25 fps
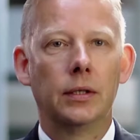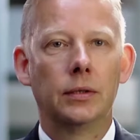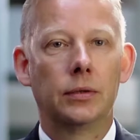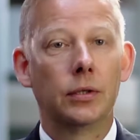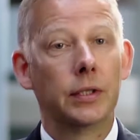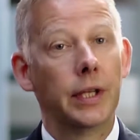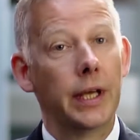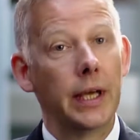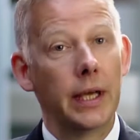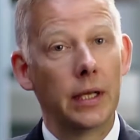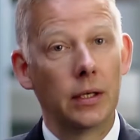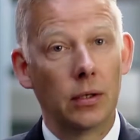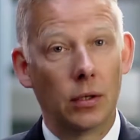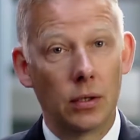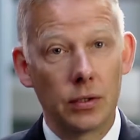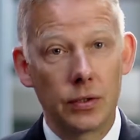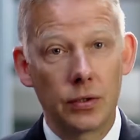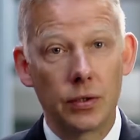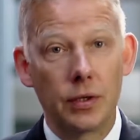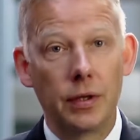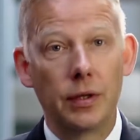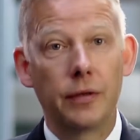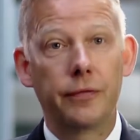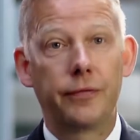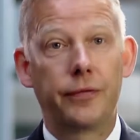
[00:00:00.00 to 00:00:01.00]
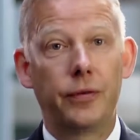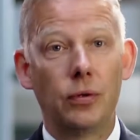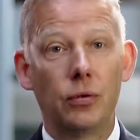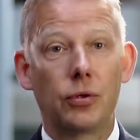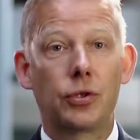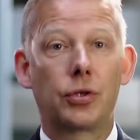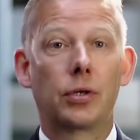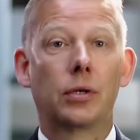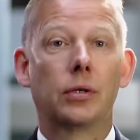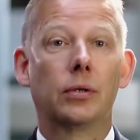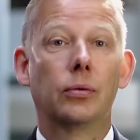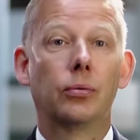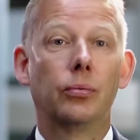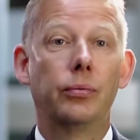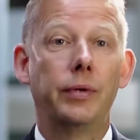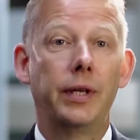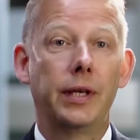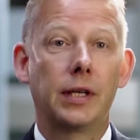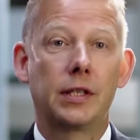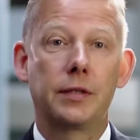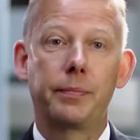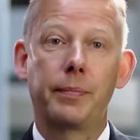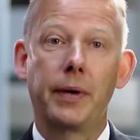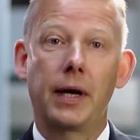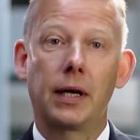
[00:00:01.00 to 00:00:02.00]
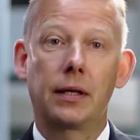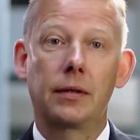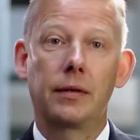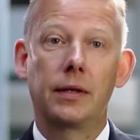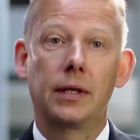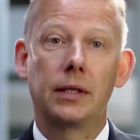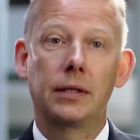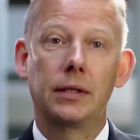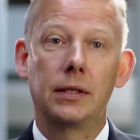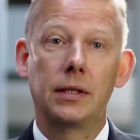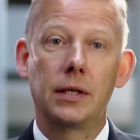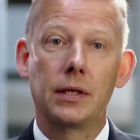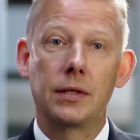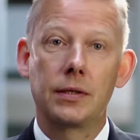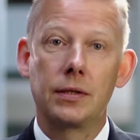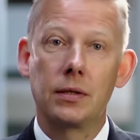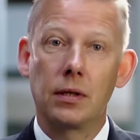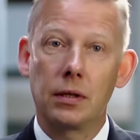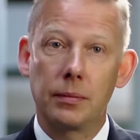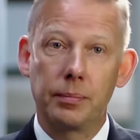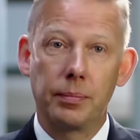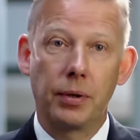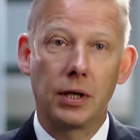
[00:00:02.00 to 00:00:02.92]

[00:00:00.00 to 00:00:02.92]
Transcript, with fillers: Today and also in the future, we expect that it is not